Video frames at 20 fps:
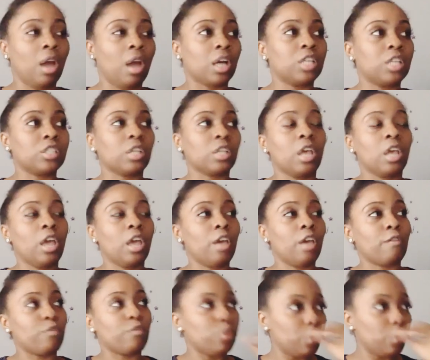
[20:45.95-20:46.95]
because
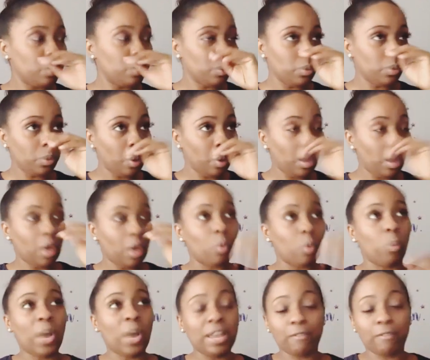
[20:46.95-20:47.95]
if you
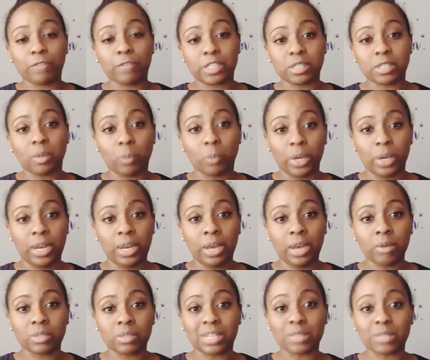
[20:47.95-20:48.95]
wait for someone
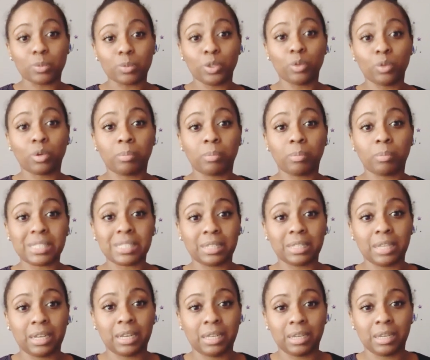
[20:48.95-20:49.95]
else, that's when you can miss a
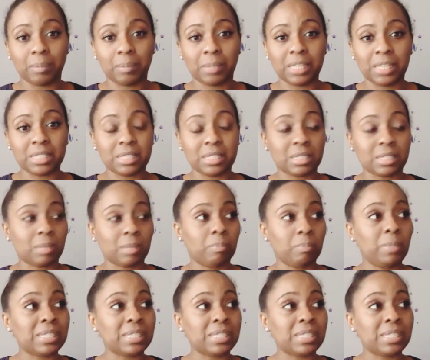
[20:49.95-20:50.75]
lot of your blessings and miss